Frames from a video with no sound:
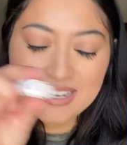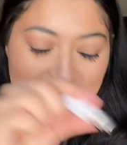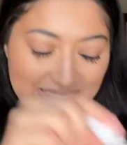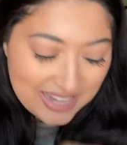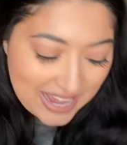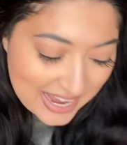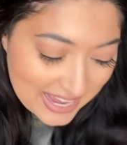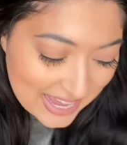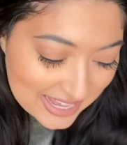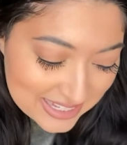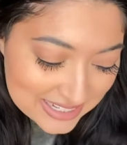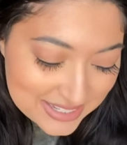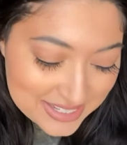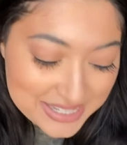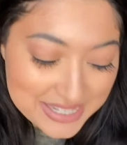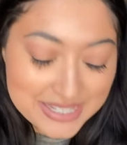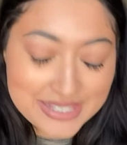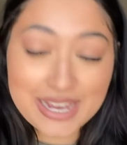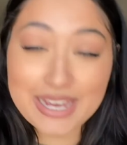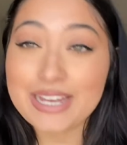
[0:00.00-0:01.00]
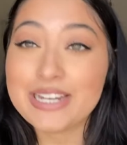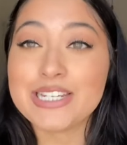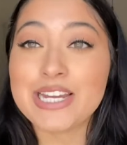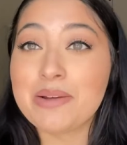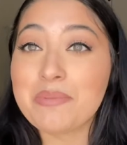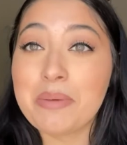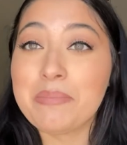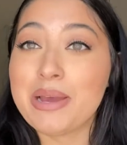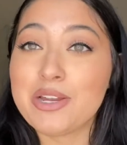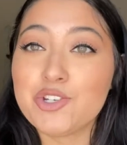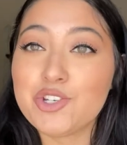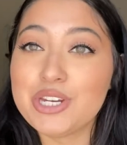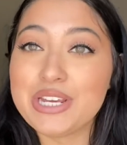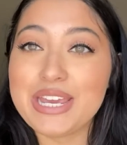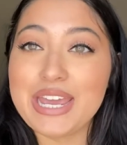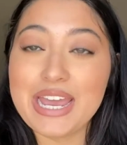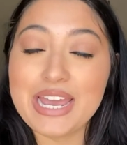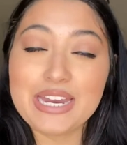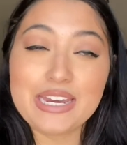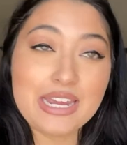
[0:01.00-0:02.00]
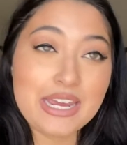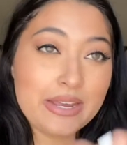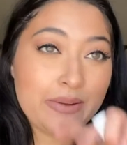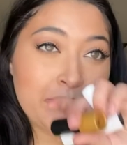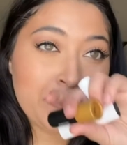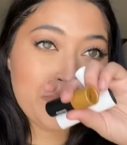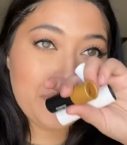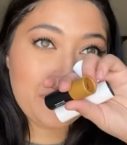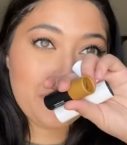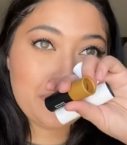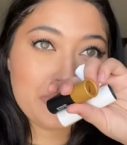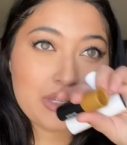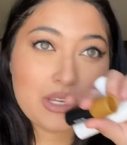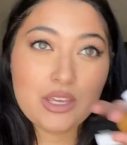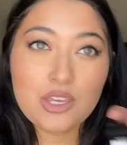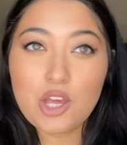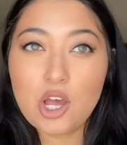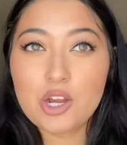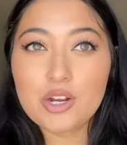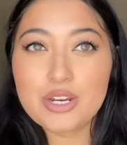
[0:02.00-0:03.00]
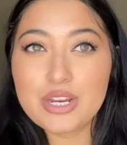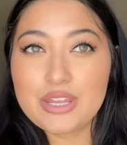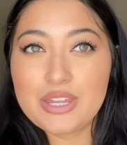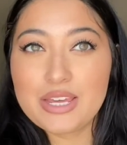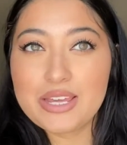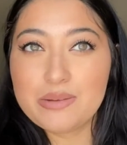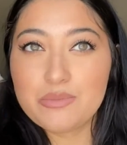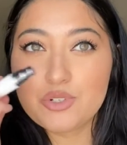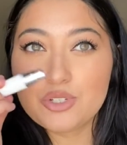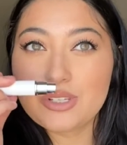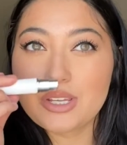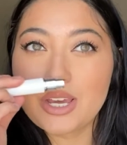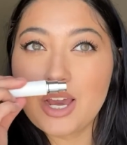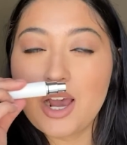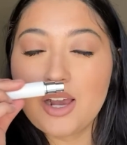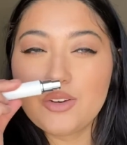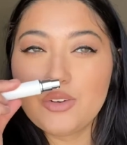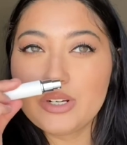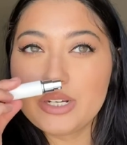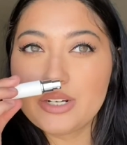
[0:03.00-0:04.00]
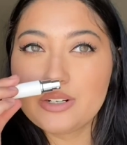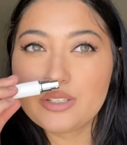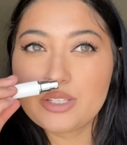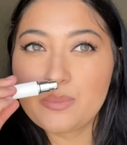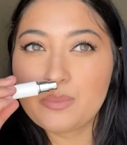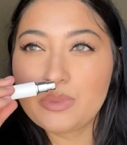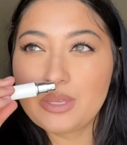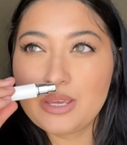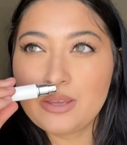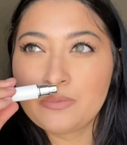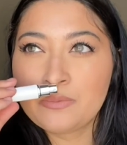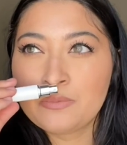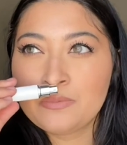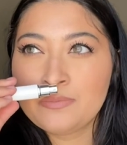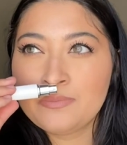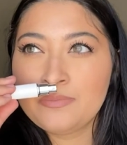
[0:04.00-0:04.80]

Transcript: Like, this is the second time I'm mentioning candy. Y'all are gonna think I'm just like hungry or something.